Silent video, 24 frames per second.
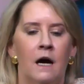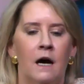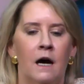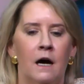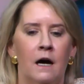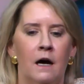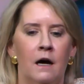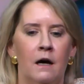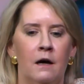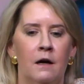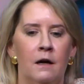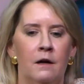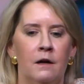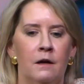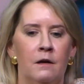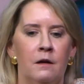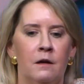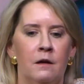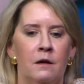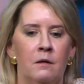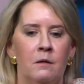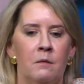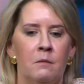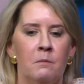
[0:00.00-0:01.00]

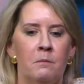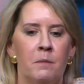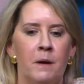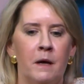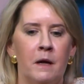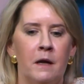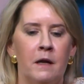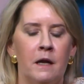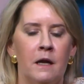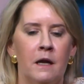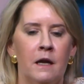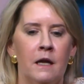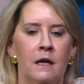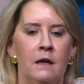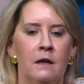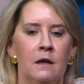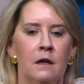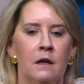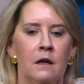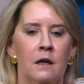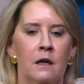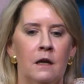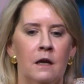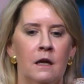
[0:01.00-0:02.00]
But
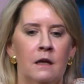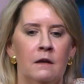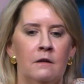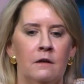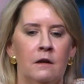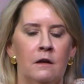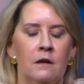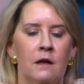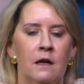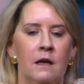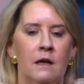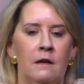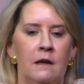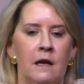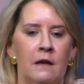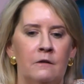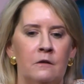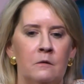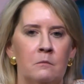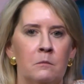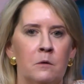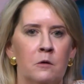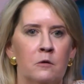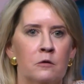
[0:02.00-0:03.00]
it
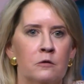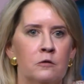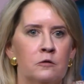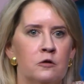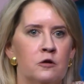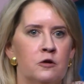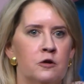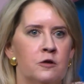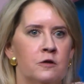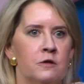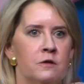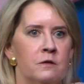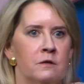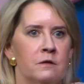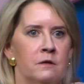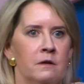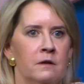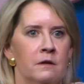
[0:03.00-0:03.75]
has emerged,